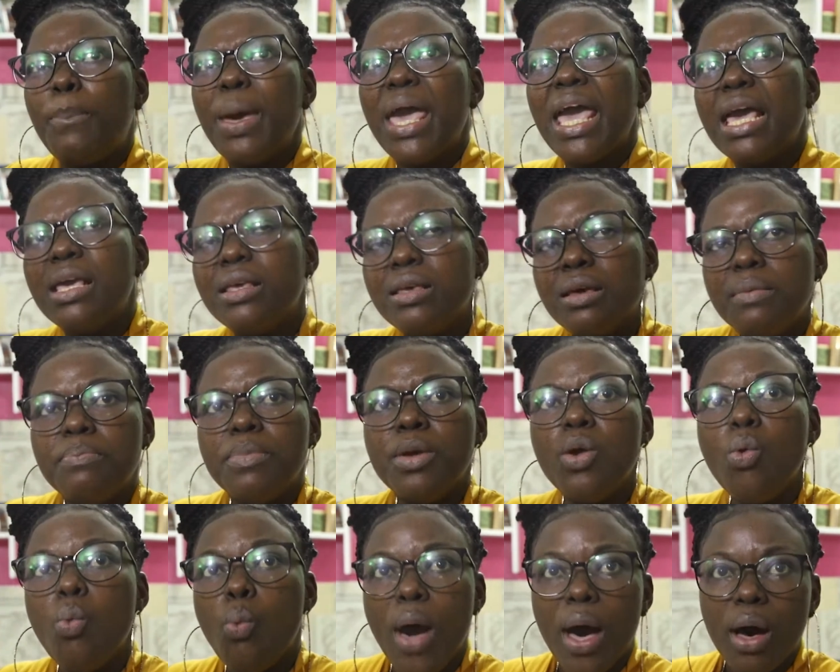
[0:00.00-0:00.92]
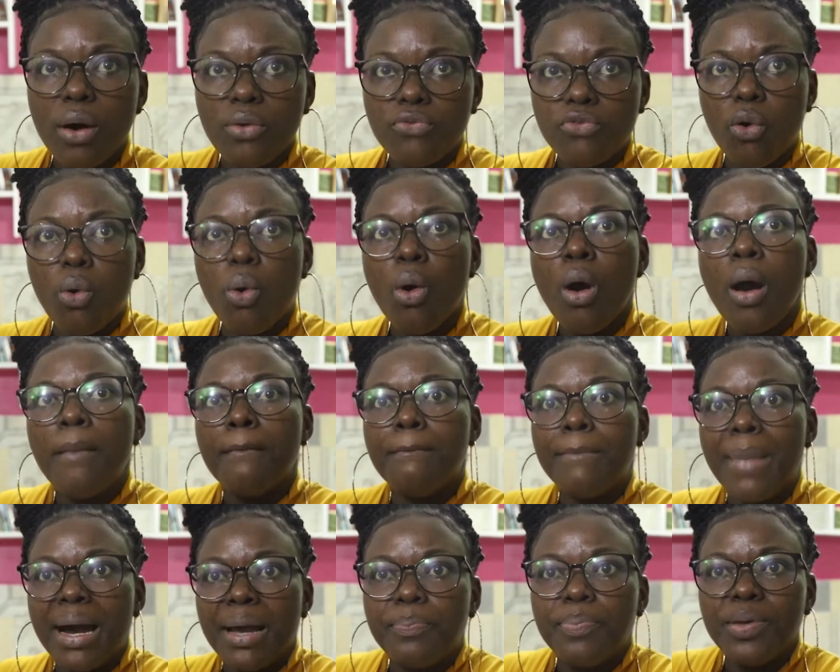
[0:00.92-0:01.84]
paying me well for
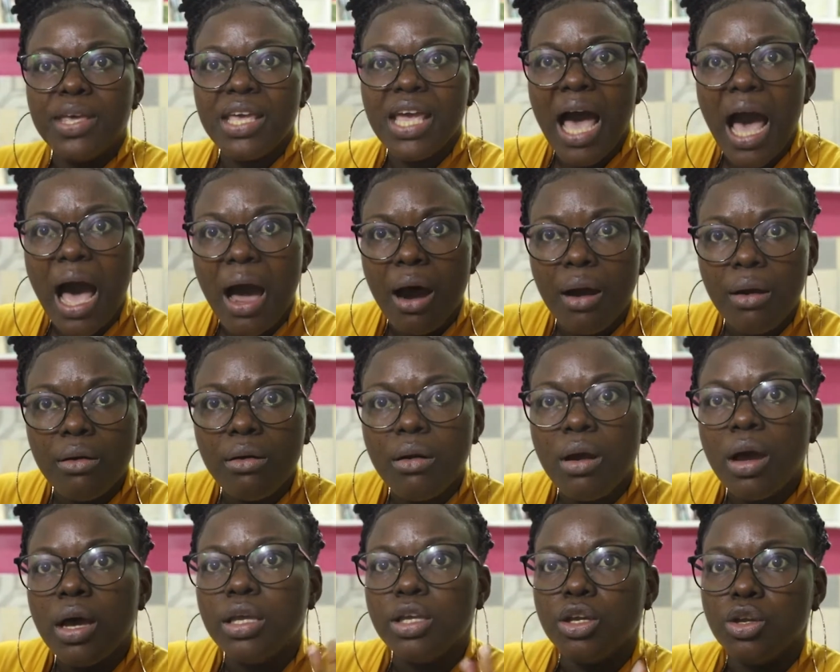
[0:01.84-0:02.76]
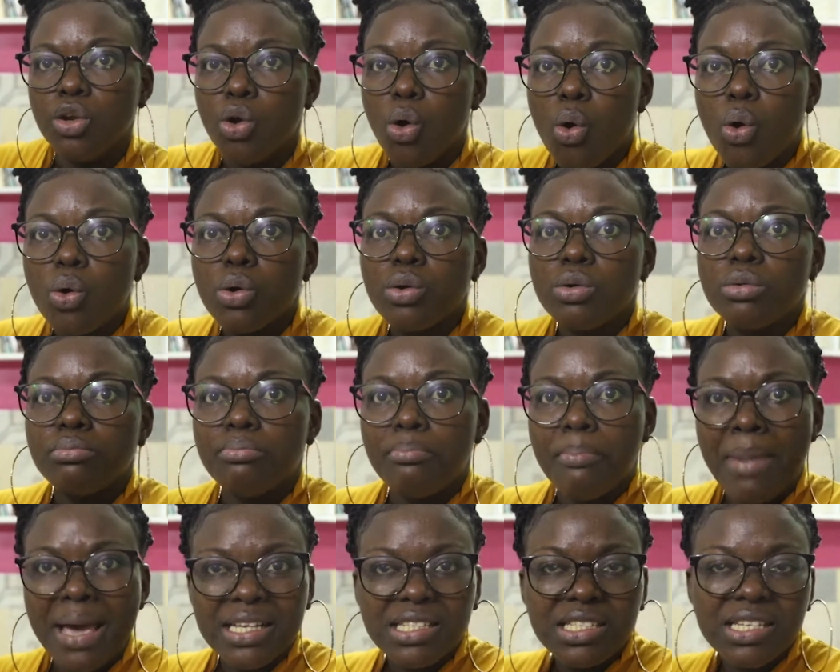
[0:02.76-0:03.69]
my PR,
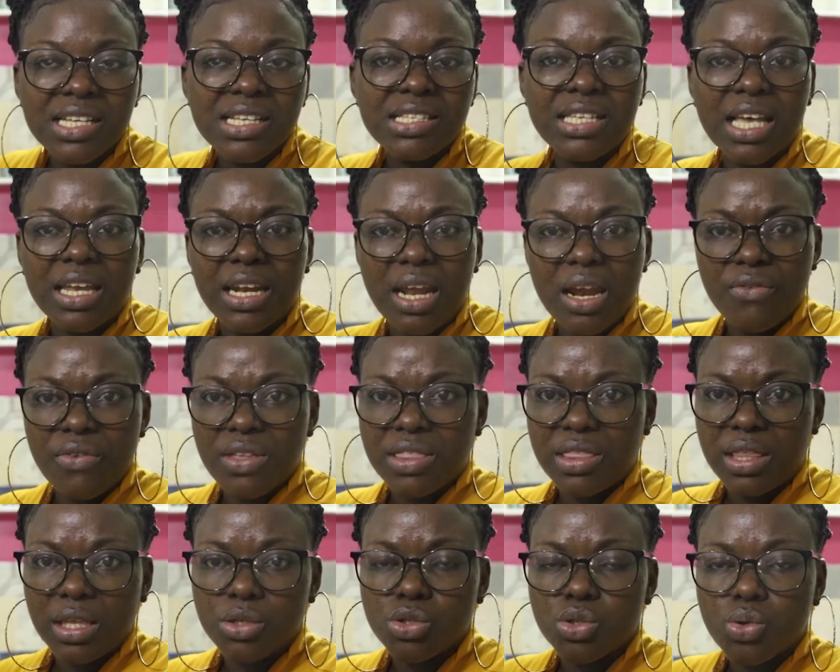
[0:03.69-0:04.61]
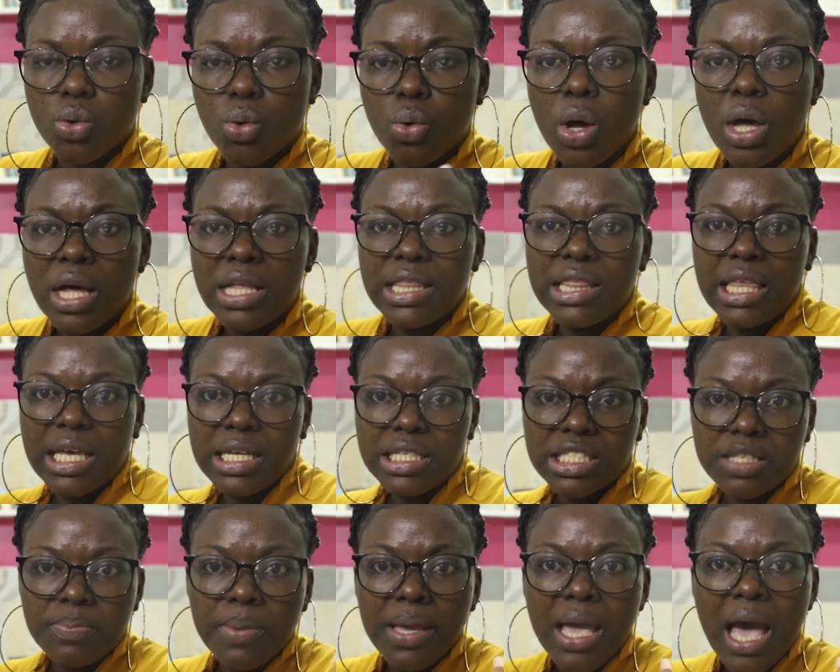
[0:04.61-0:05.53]
mentions and everything, so
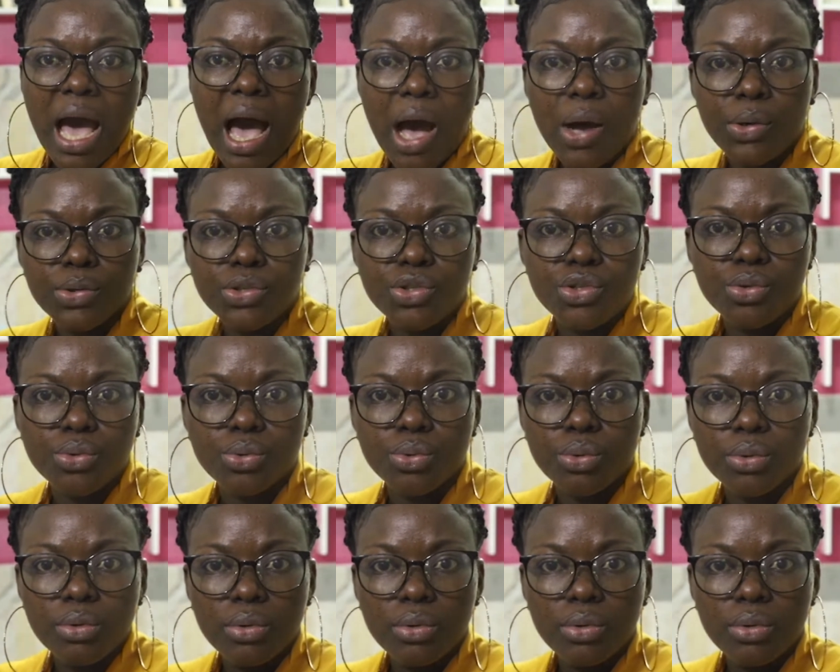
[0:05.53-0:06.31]
teach me how to.